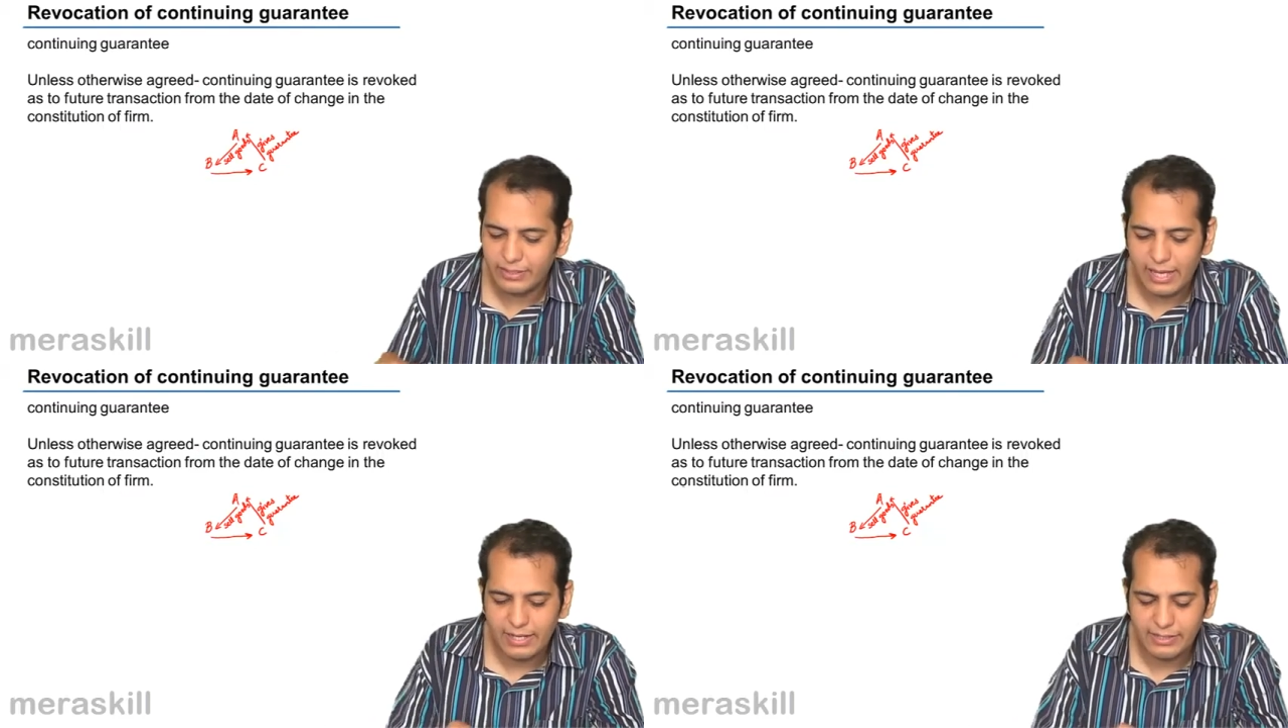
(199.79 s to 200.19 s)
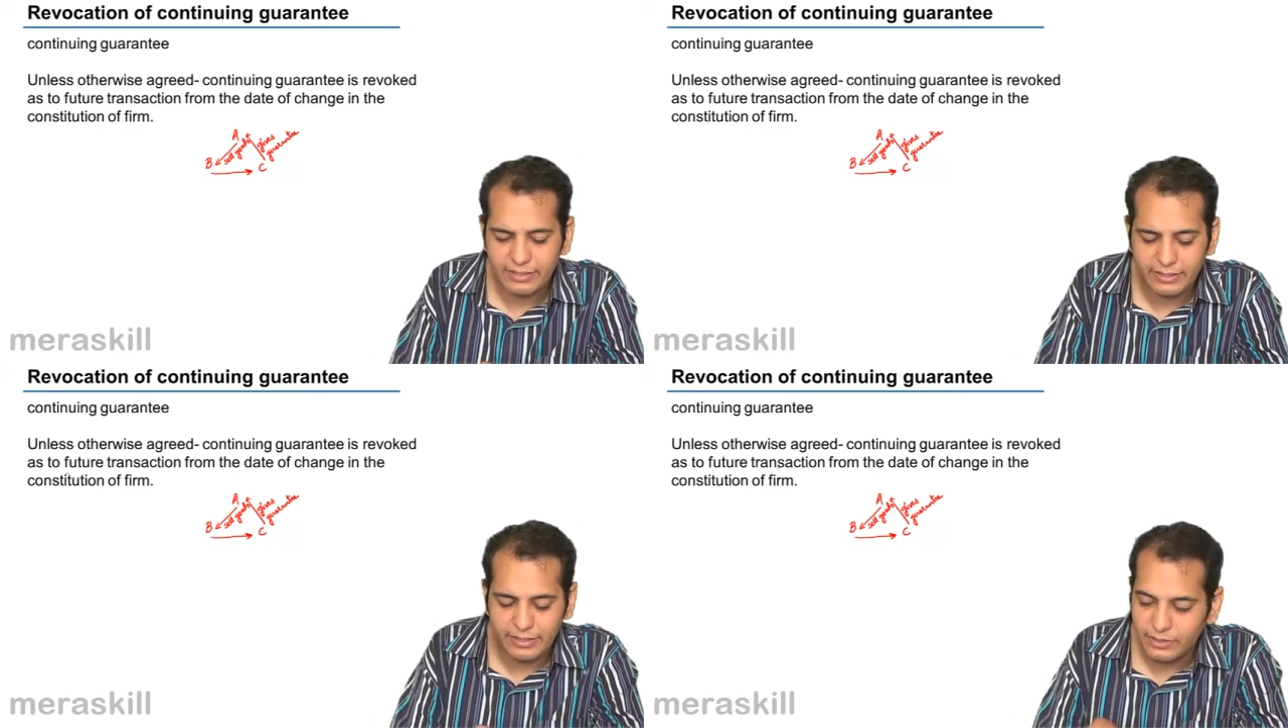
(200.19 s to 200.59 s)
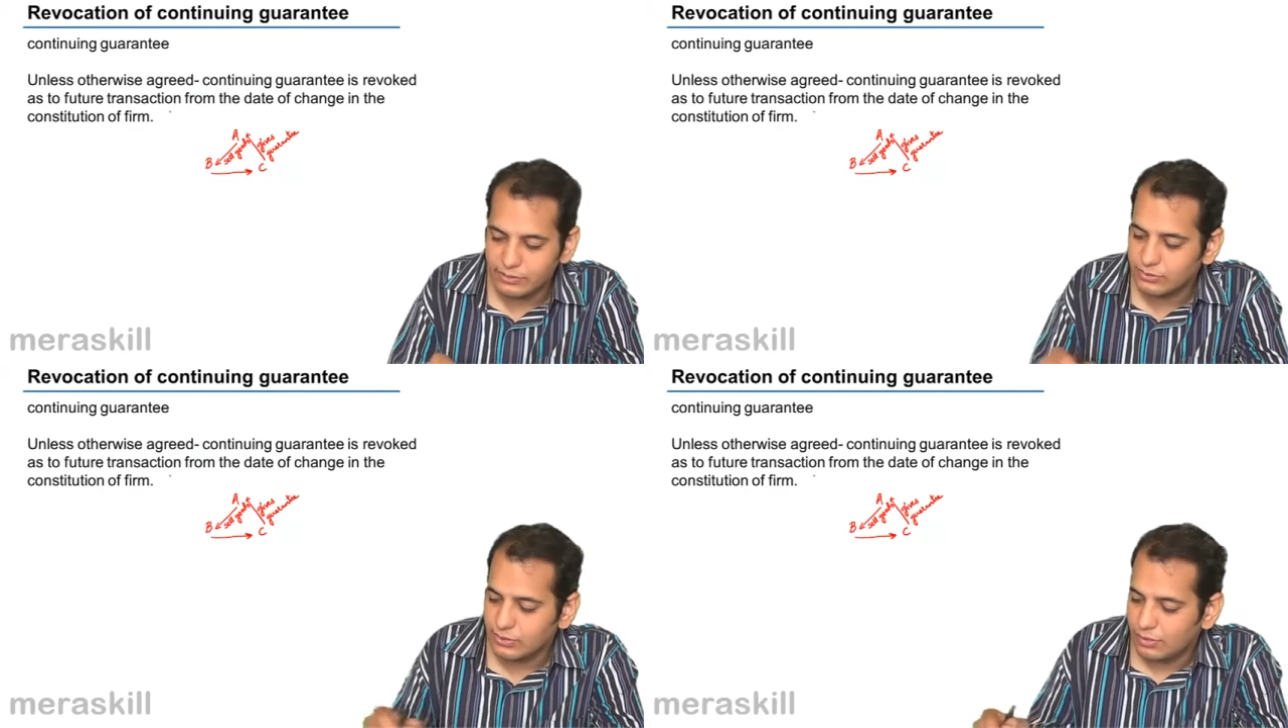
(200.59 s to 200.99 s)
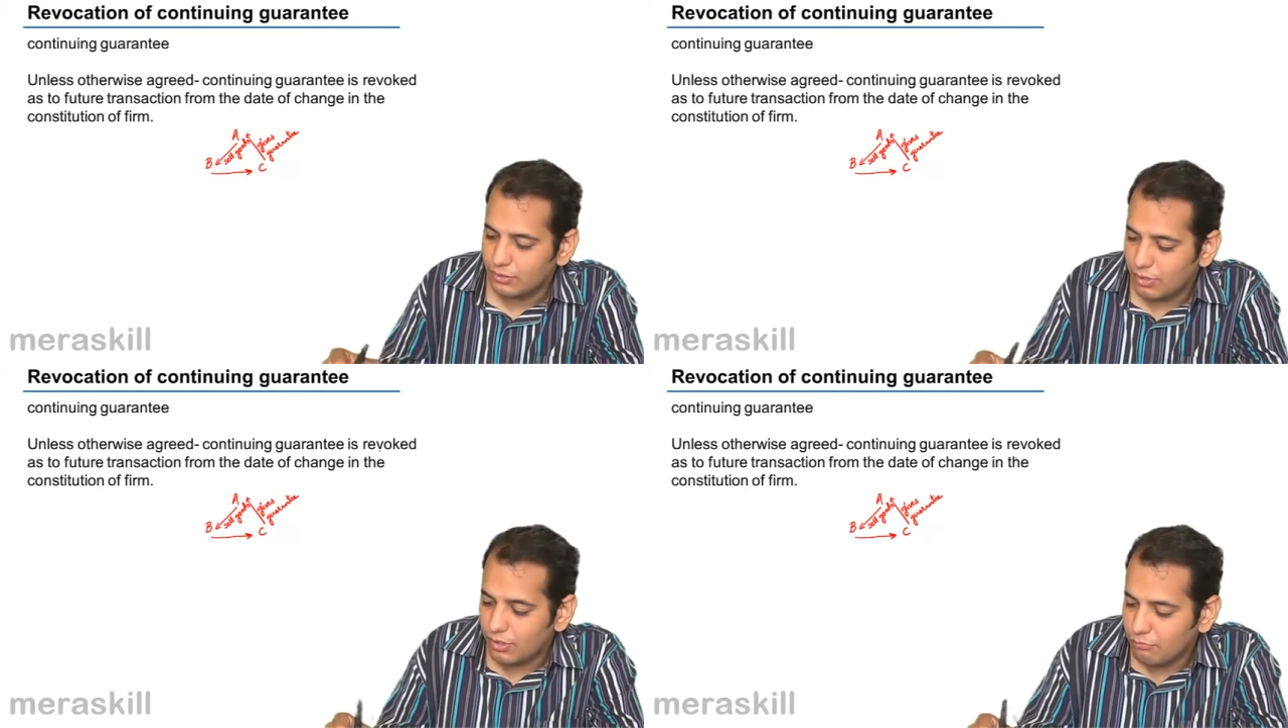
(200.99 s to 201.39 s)
guarantee is
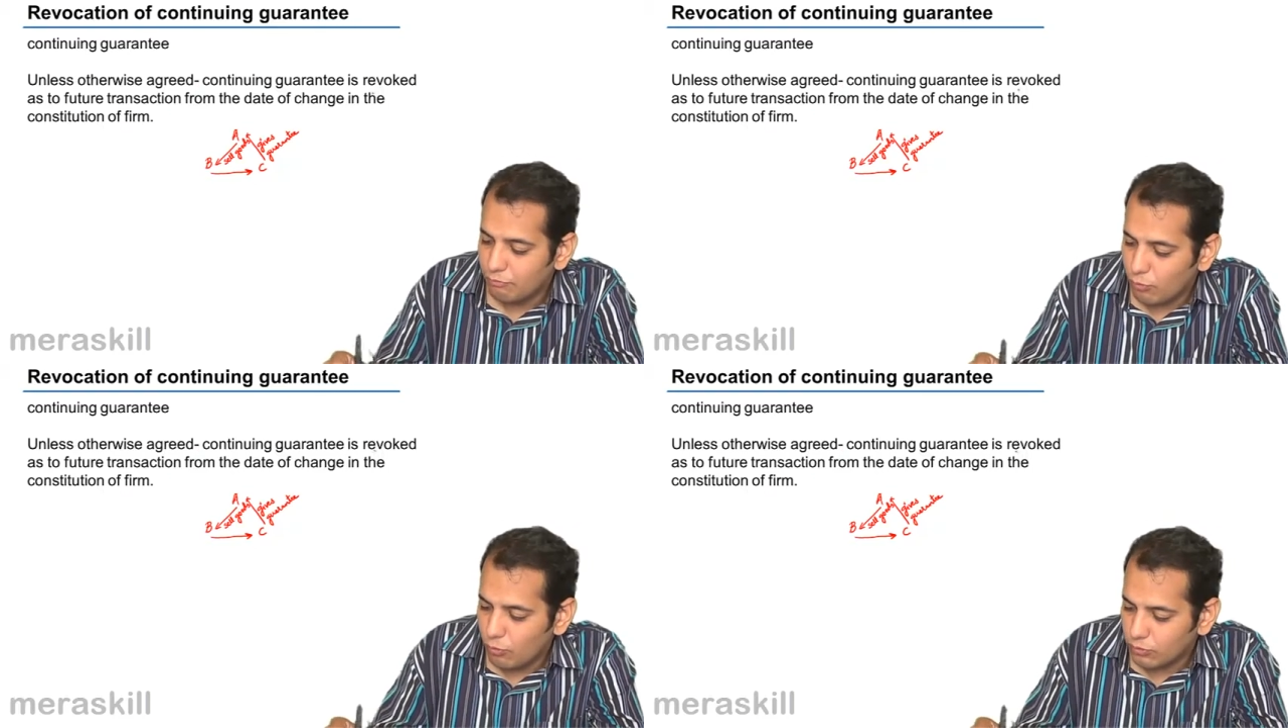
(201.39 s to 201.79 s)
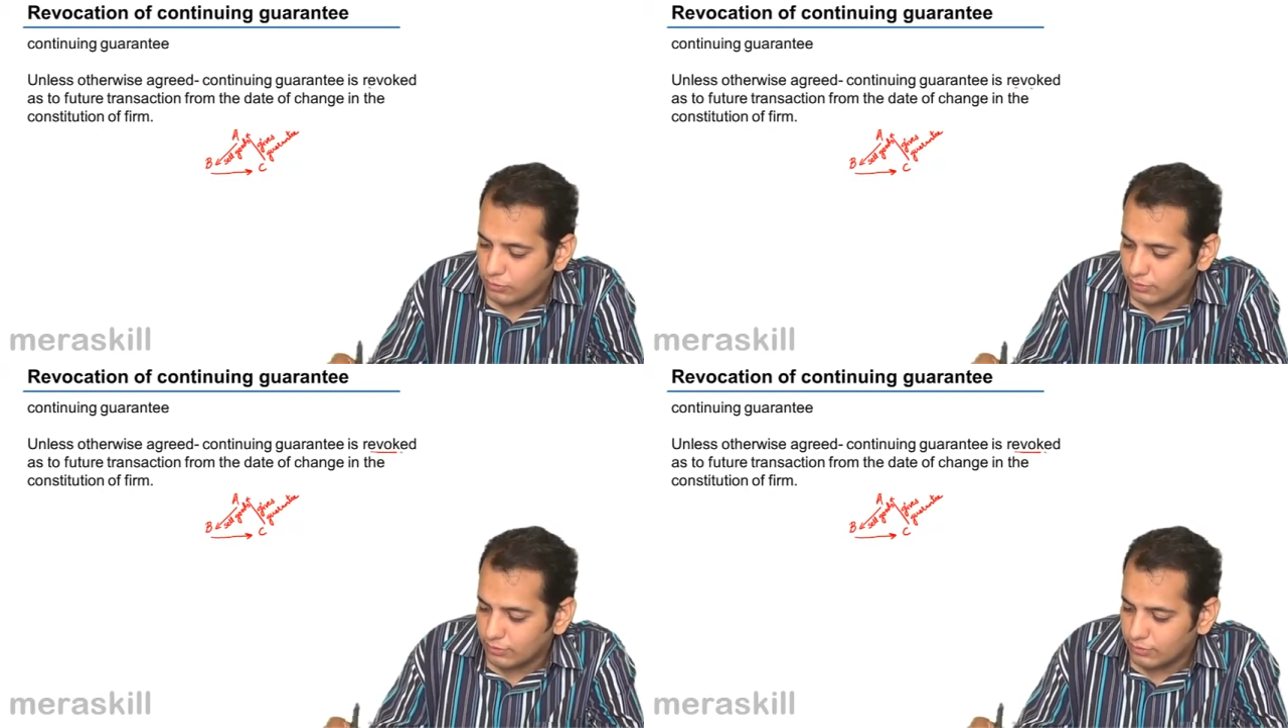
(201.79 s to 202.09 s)
revoked.